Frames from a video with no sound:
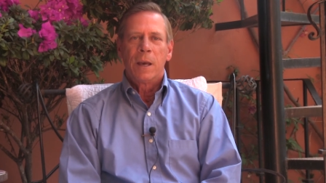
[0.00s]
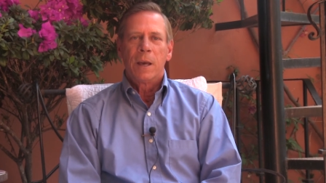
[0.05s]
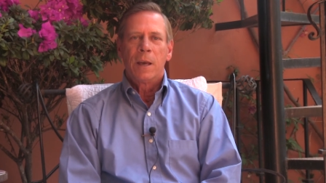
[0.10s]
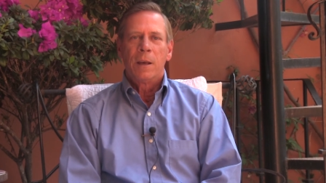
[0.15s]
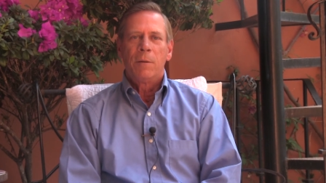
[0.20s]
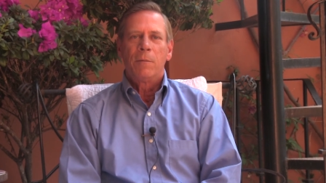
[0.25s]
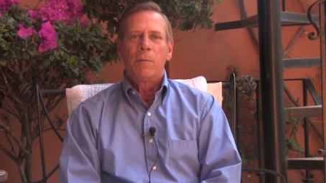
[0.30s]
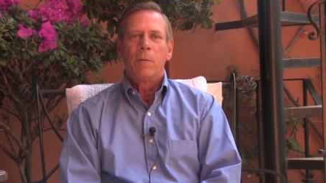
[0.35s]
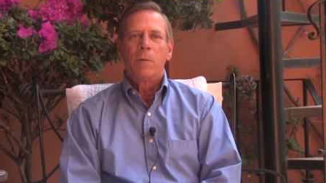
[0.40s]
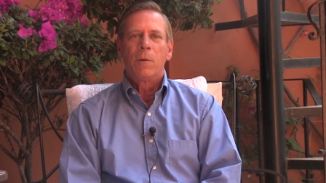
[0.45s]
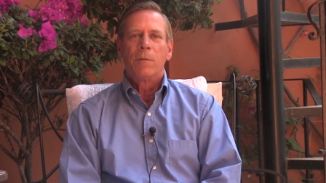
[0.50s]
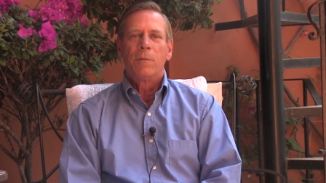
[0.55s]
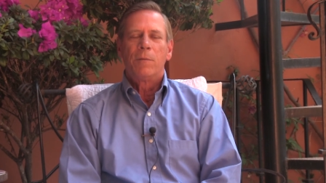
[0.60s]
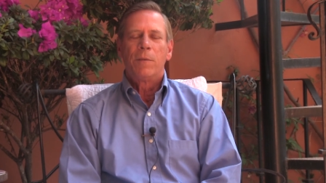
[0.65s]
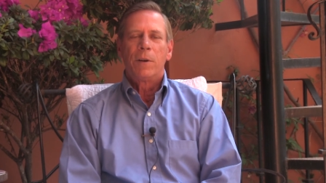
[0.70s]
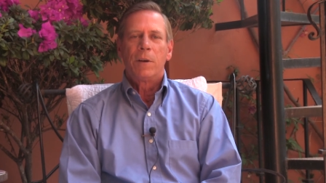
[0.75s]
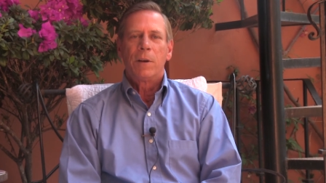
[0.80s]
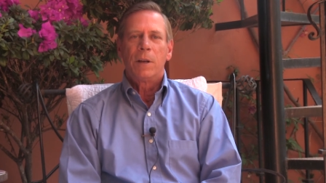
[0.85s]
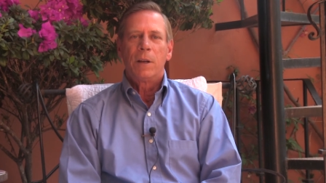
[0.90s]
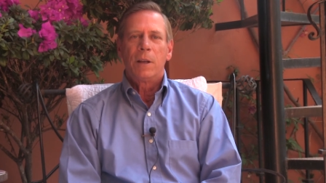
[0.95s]
and we're
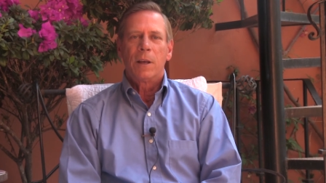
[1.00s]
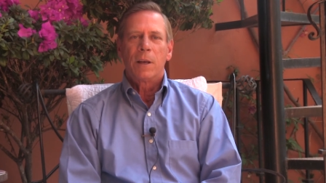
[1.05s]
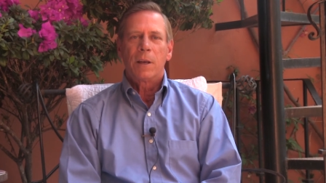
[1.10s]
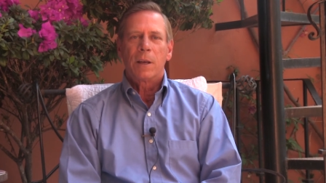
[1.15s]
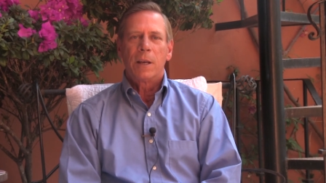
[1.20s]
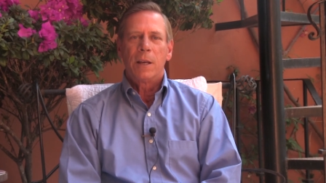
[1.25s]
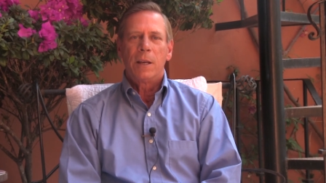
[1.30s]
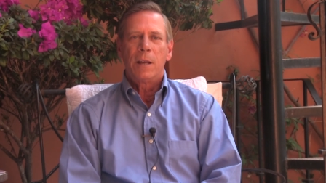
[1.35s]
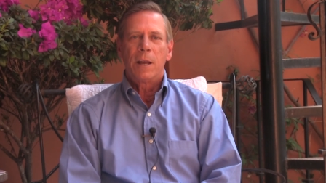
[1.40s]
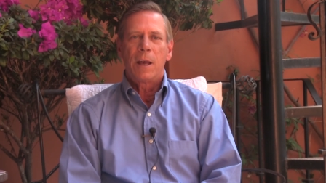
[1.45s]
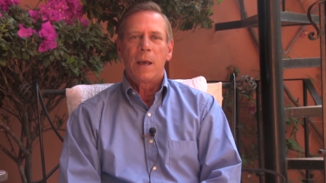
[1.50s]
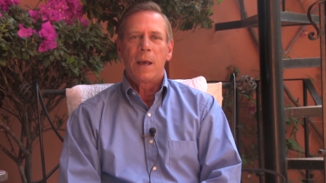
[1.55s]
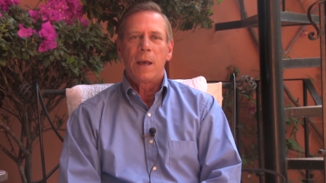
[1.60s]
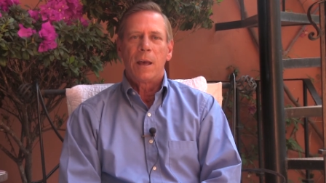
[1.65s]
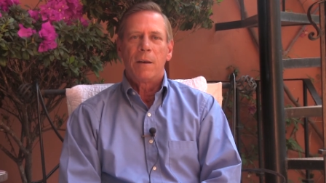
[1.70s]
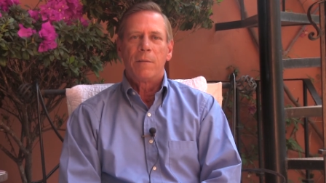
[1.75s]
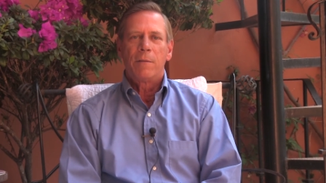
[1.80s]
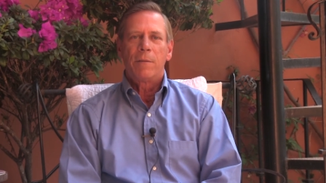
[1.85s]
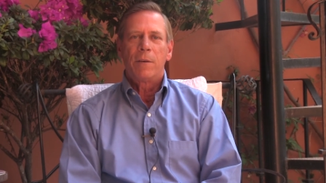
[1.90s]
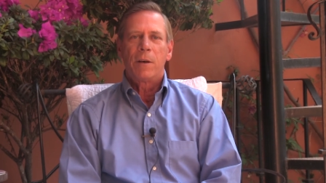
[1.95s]
very lucky to
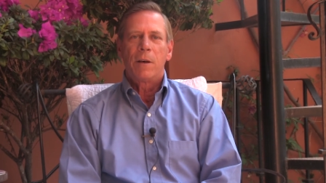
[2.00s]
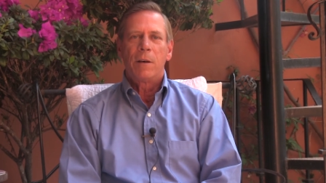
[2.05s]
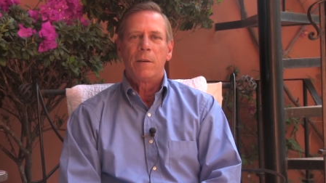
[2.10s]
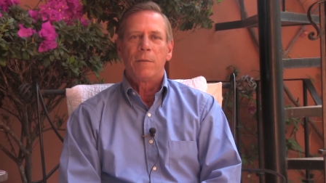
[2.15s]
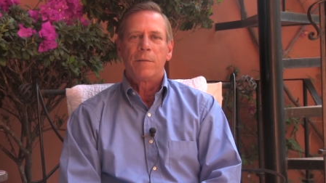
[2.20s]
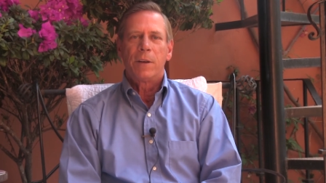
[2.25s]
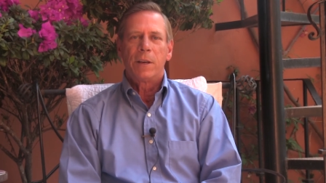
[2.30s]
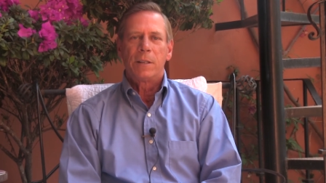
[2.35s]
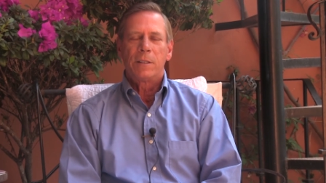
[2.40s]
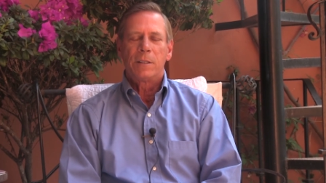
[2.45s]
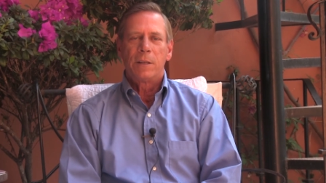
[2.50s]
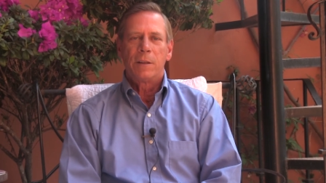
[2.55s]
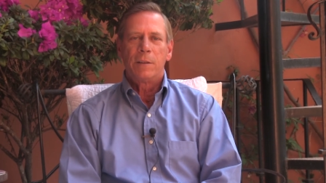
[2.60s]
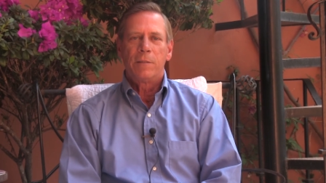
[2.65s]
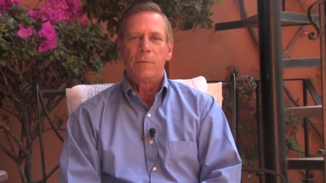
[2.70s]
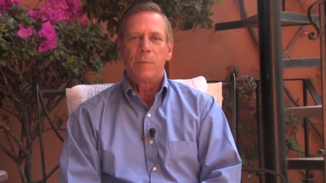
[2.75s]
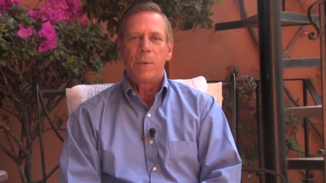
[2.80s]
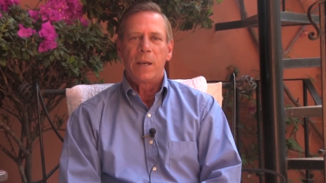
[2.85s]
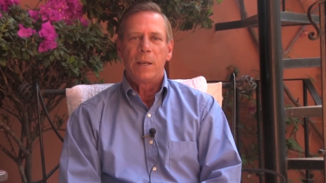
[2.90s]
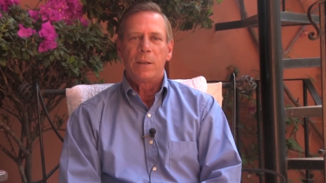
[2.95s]
have a
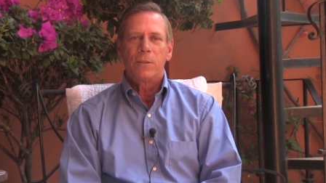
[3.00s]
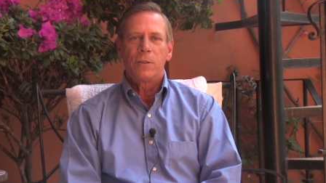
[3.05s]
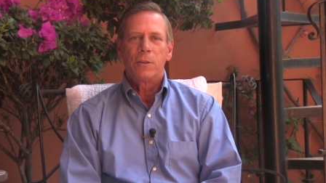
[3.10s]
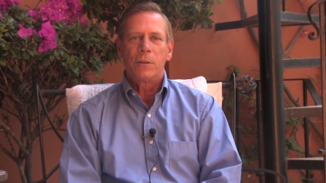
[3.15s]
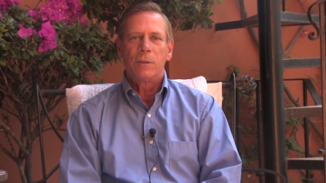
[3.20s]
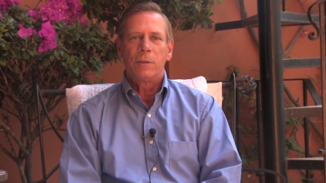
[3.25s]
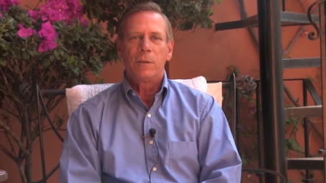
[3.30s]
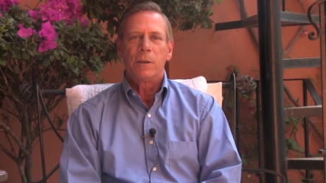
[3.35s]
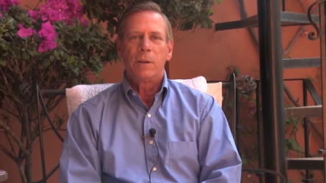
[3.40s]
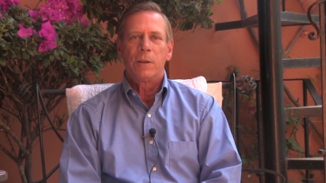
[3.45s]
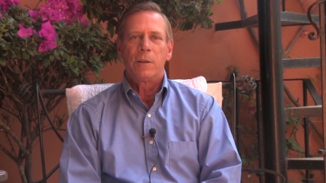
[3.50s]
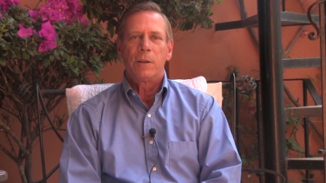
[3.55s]
facelift patient